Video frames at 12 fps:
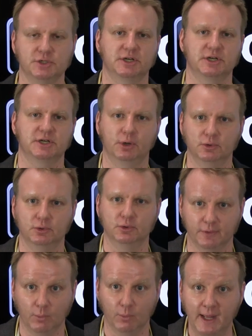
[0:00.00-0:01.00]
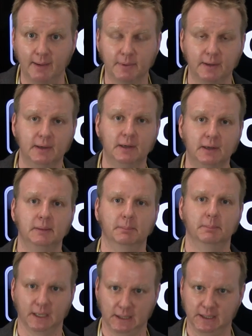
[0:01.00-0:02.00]
shop pros for the web,
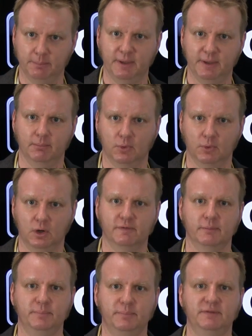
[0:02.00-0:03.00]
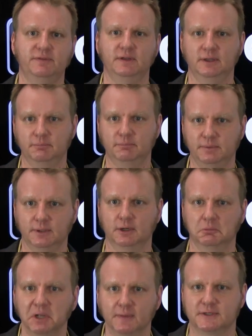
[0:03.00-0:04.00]
but a little bit more of a beefy,
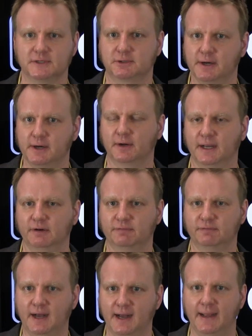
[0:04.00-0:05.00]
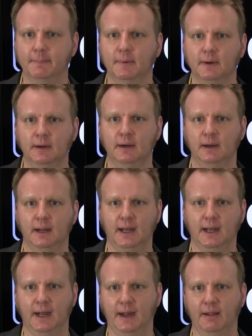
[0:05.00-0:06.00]
Illustrator kind of vibe,
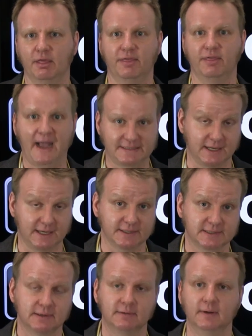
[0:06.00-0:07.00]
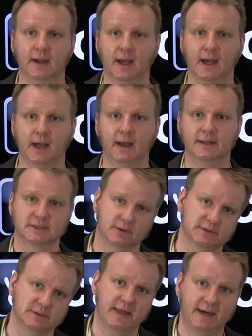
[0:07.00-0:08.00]
that's us. And so
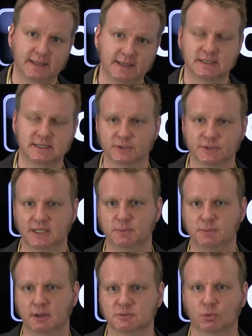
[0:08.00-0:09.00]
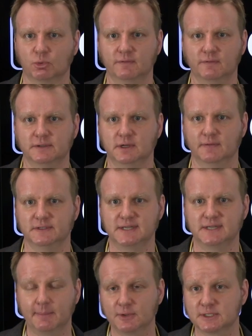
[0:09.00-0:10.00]
to that end, Simple Sites becomes more of a
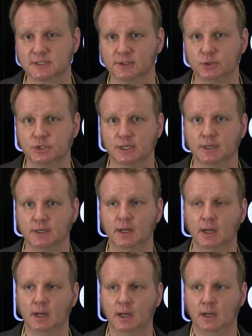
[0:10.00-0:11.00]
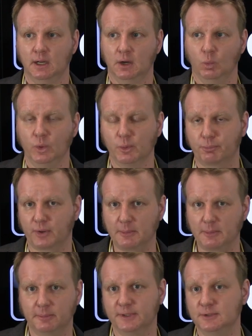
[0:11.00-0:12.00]
demo solution. We'll
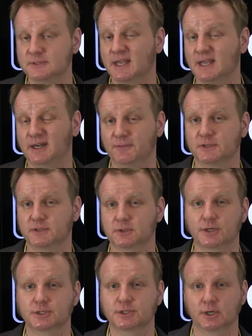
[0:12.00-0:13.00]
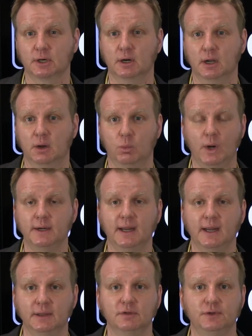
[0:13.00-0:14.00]
probably use that infrastructure one
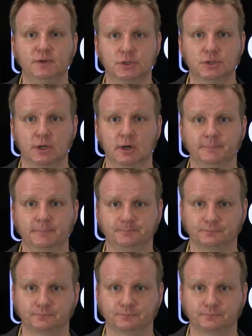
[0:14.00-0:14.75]
day in the future.